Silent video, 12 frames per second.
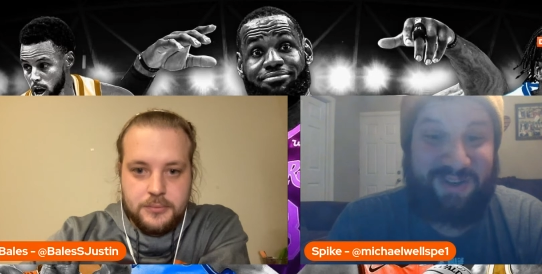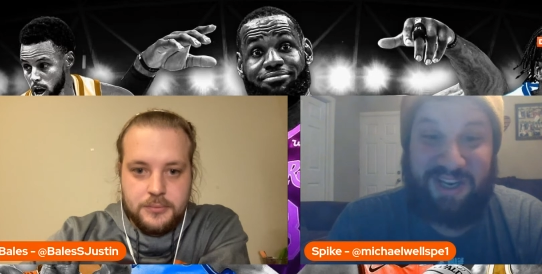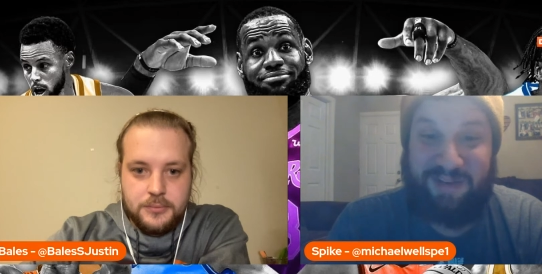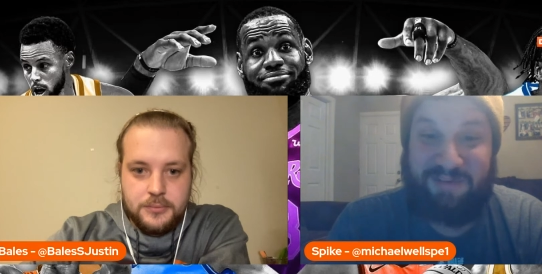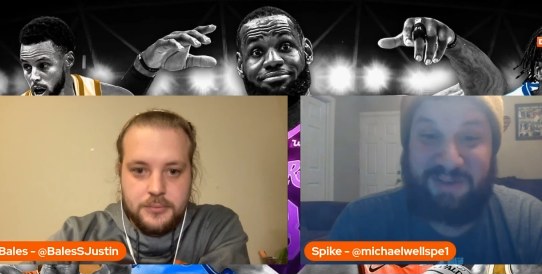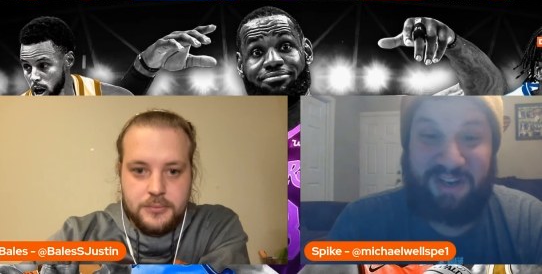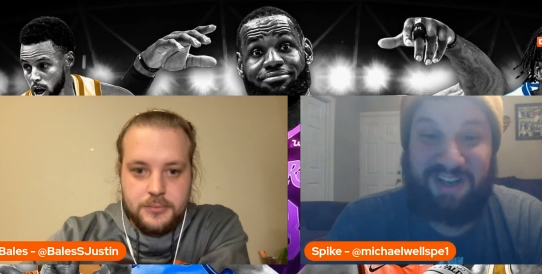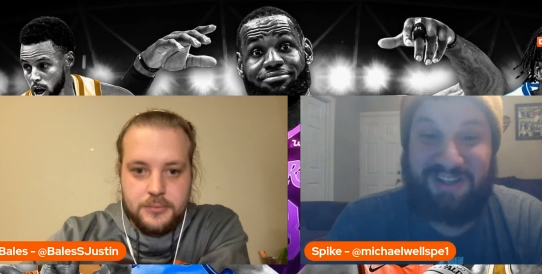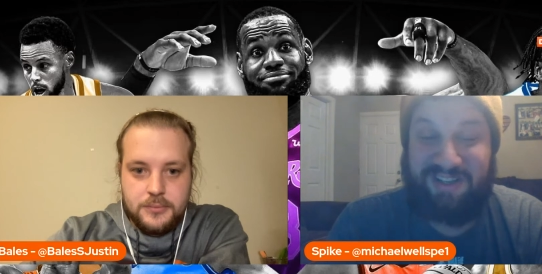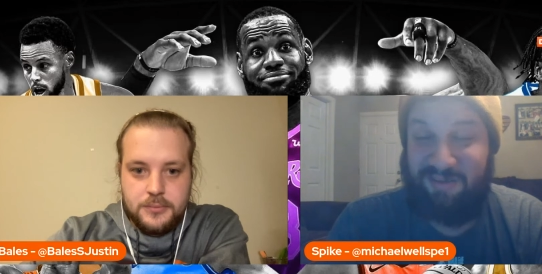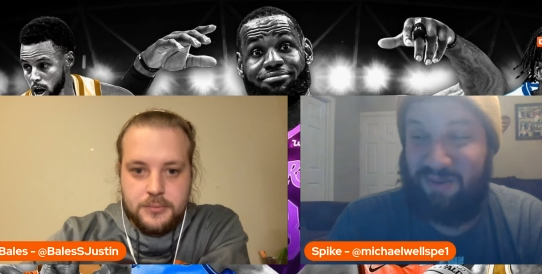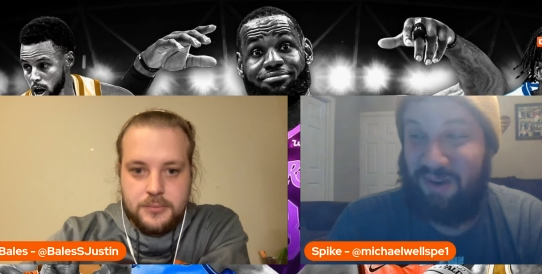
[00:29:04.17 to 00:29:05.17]
Speaker 1: James
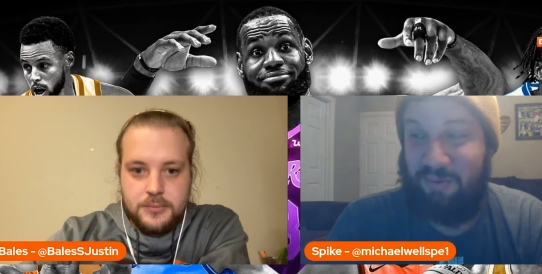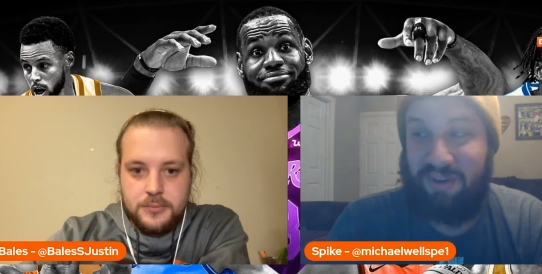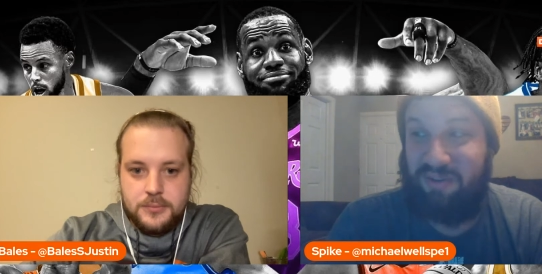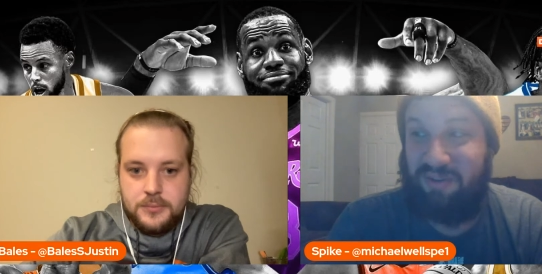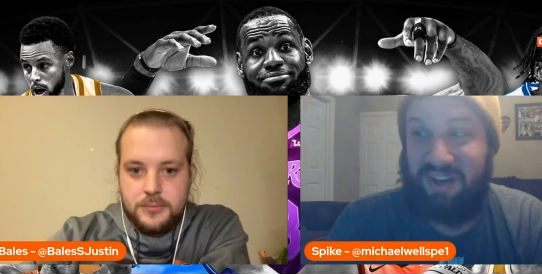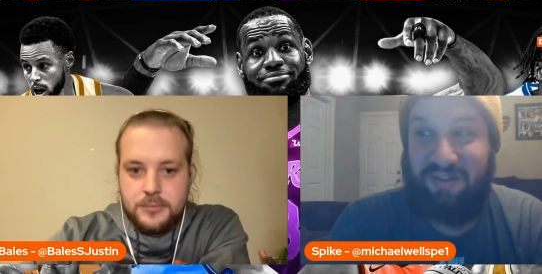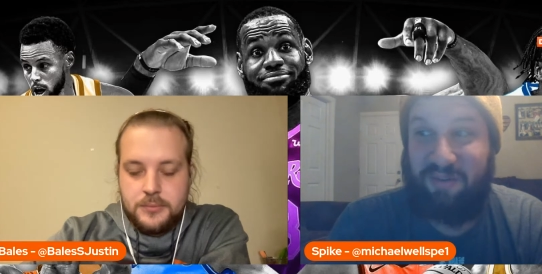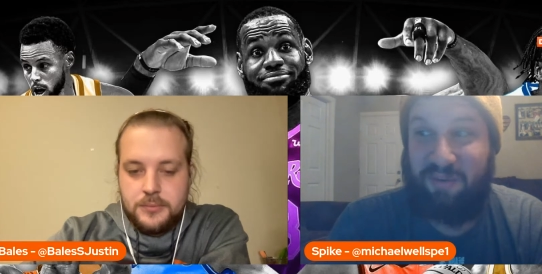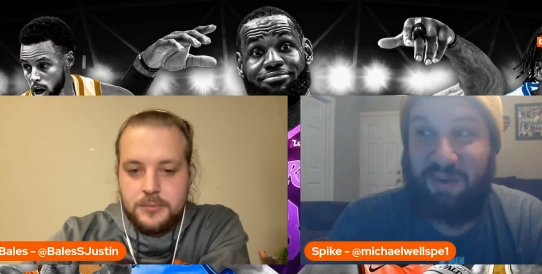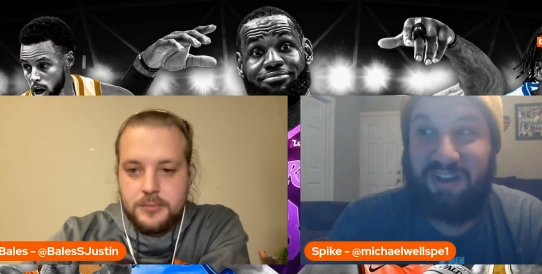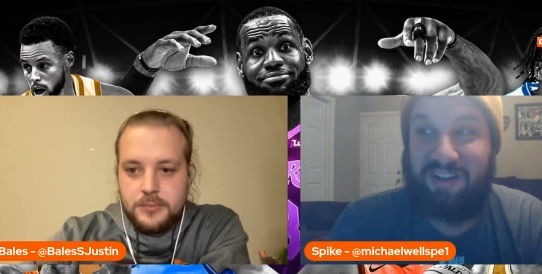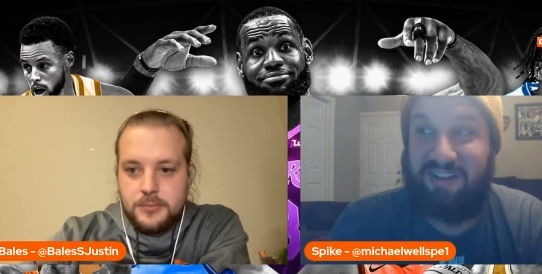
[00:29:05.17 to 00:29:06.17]
Johnson, who I wouldn't even
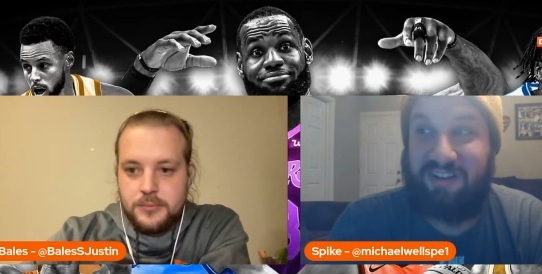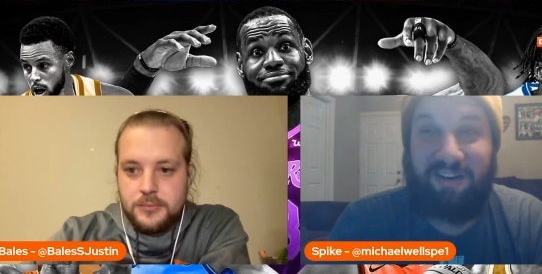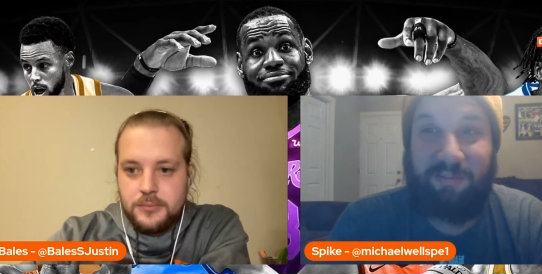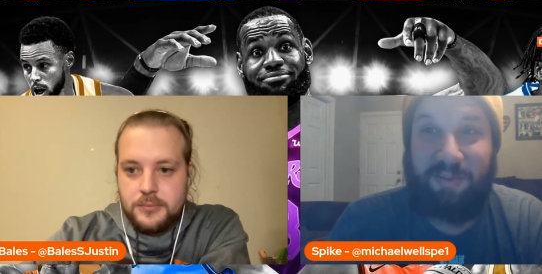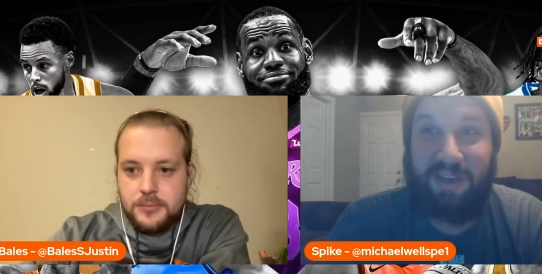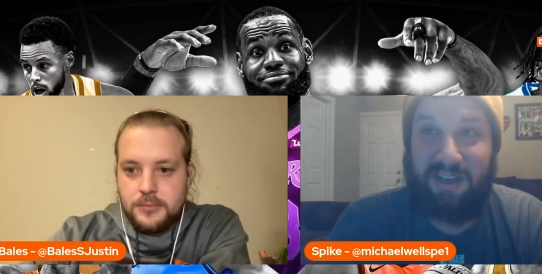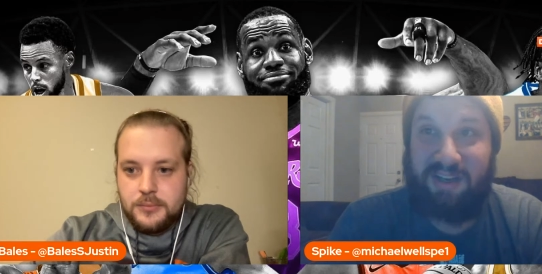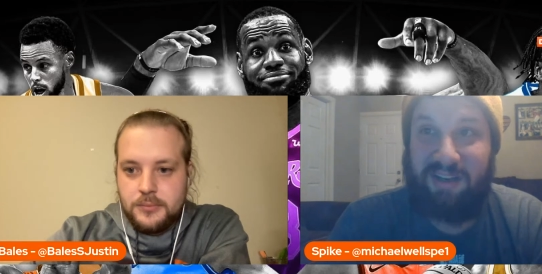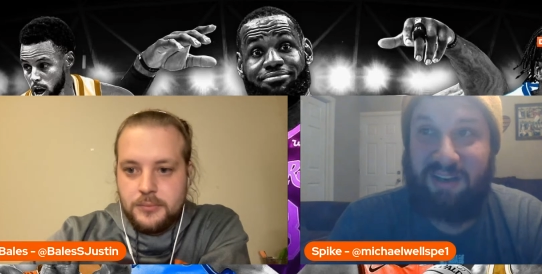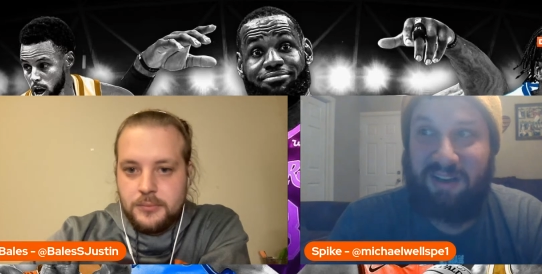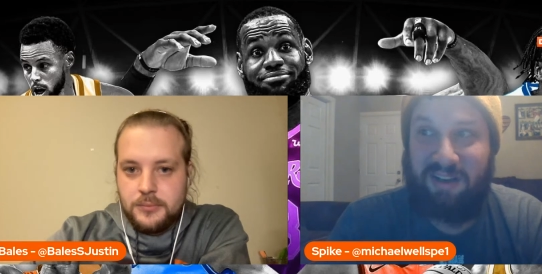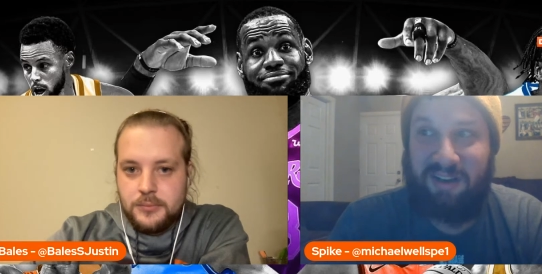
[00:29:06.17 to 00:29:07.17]
really consider big,
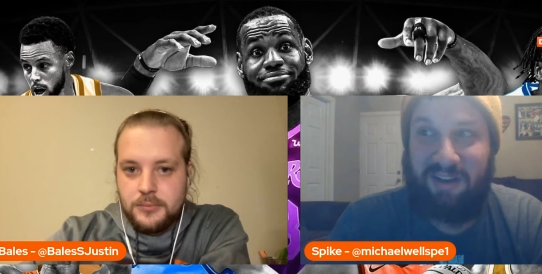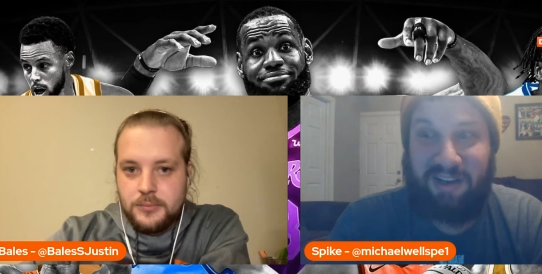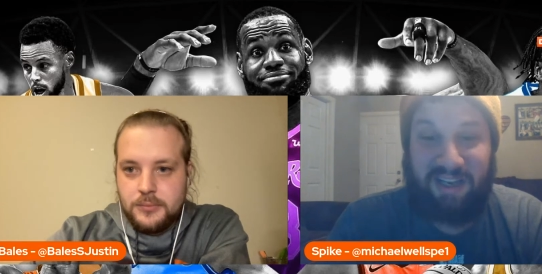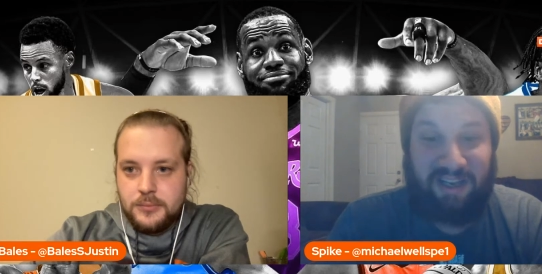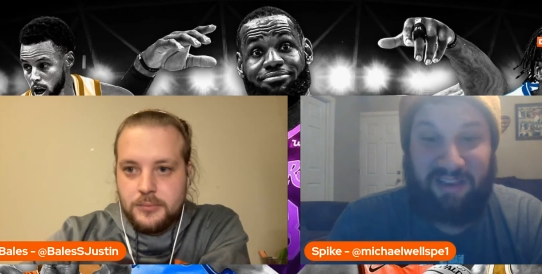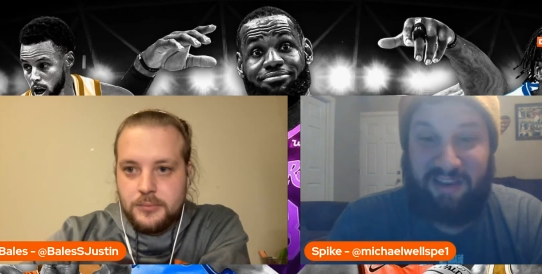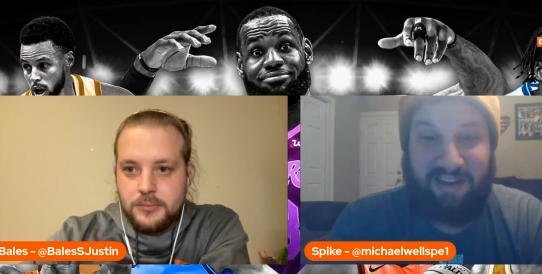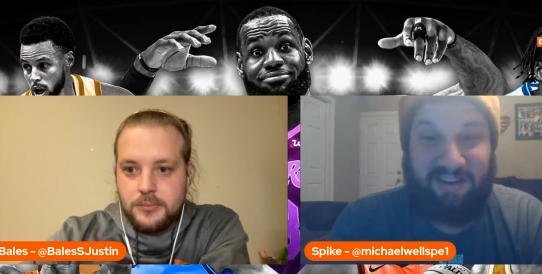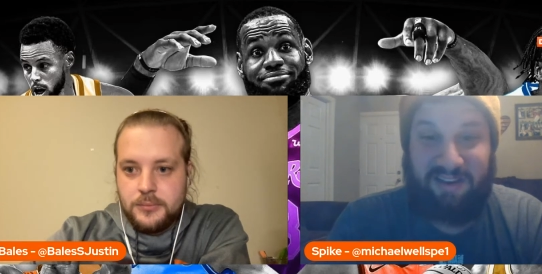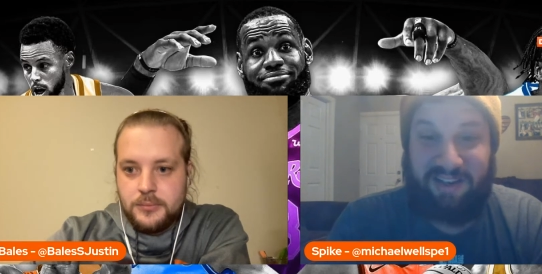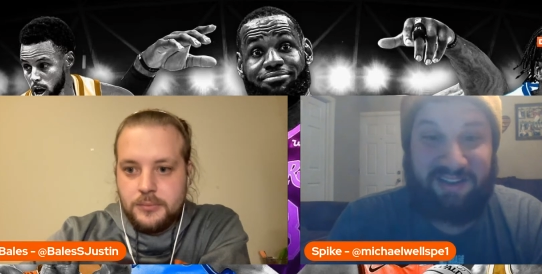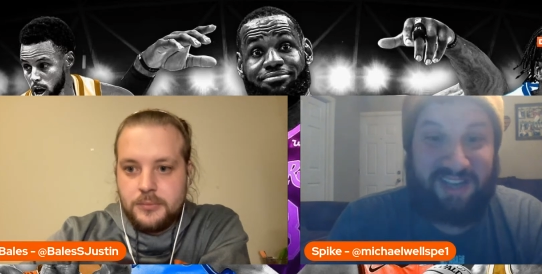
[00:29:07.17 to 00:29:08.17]
and
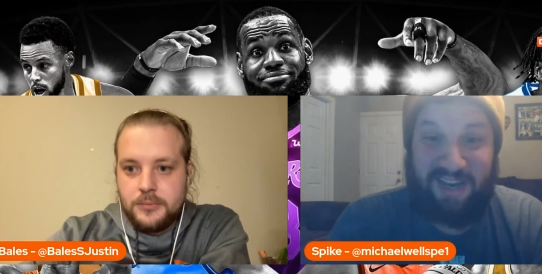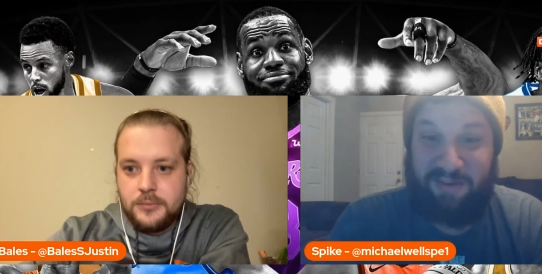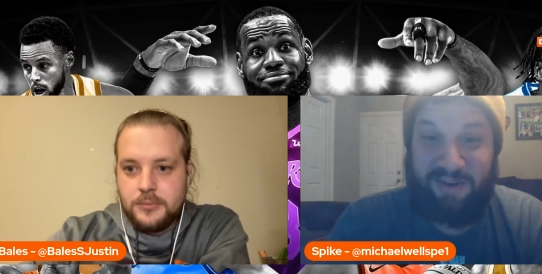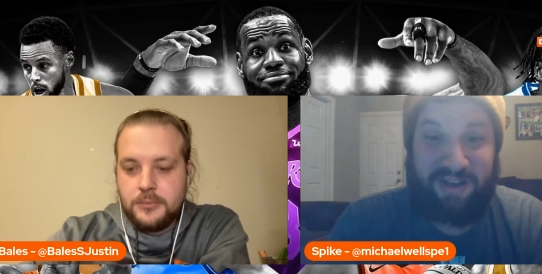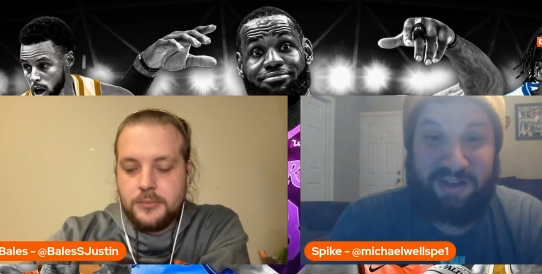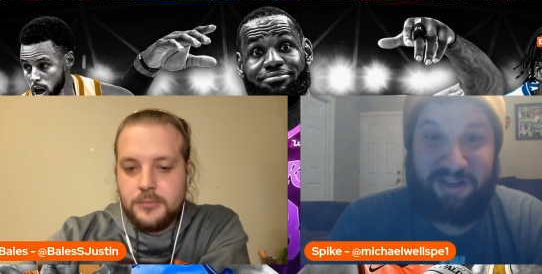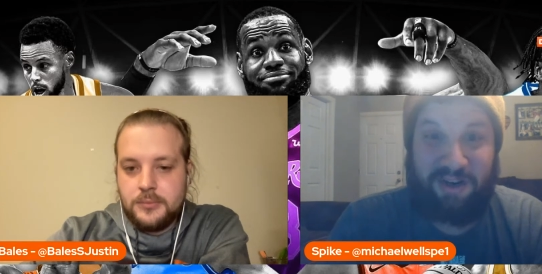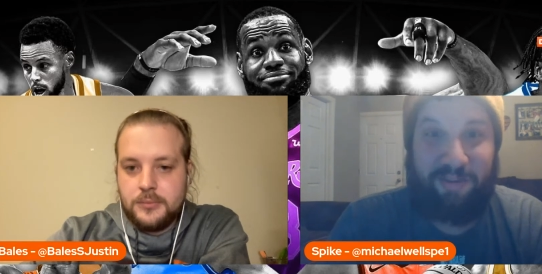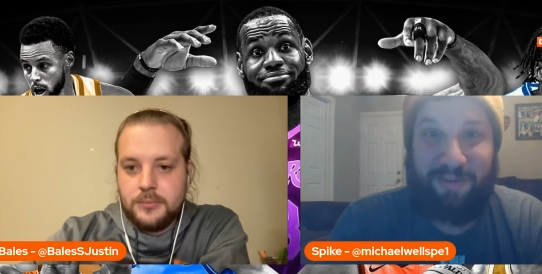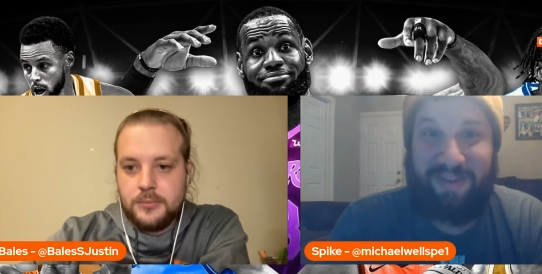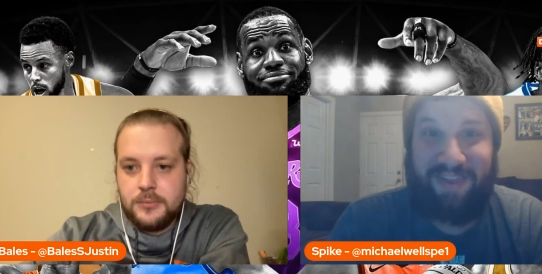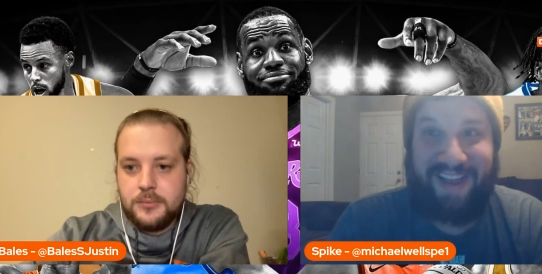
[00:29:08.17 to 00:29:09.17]
then like Day'Ron
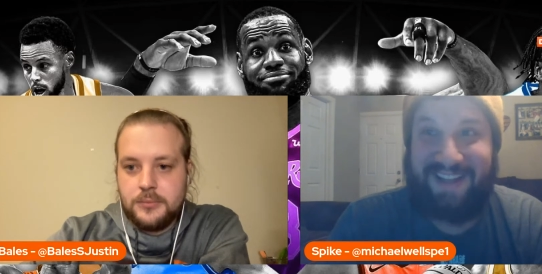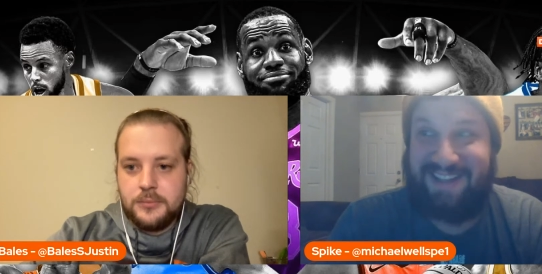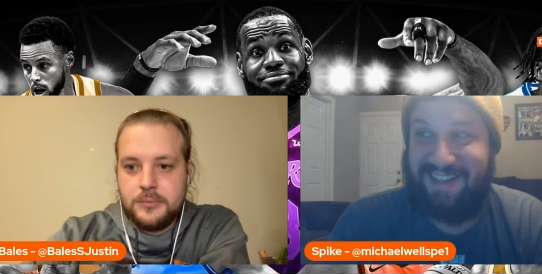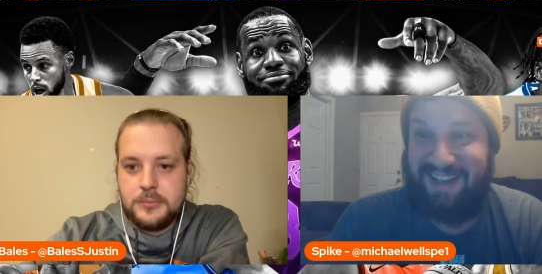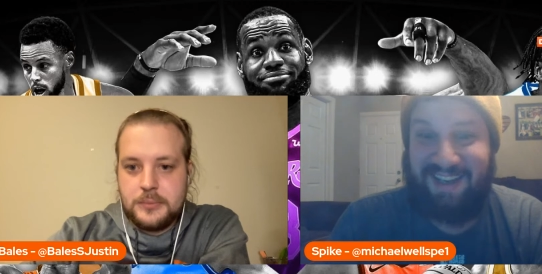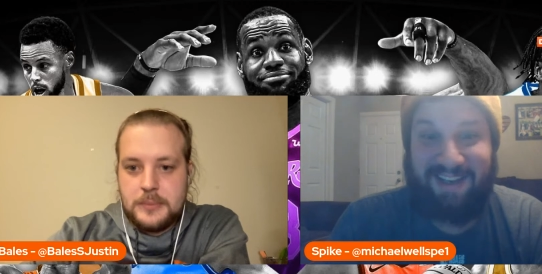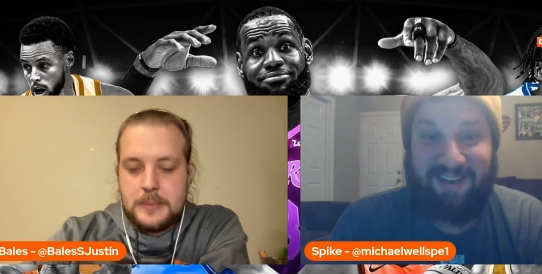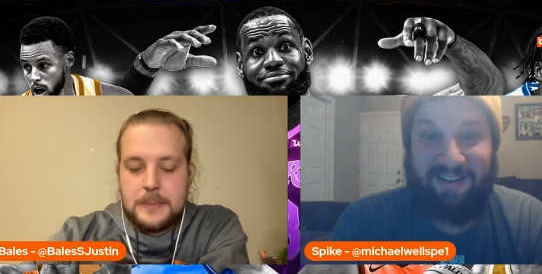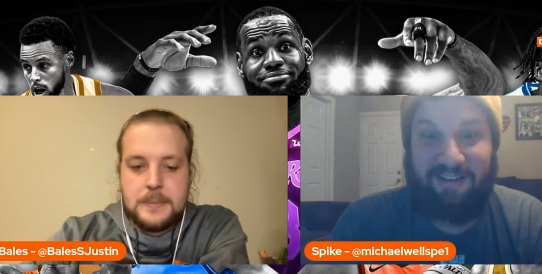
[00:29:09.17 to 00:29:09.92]
Sharpe, and that's it.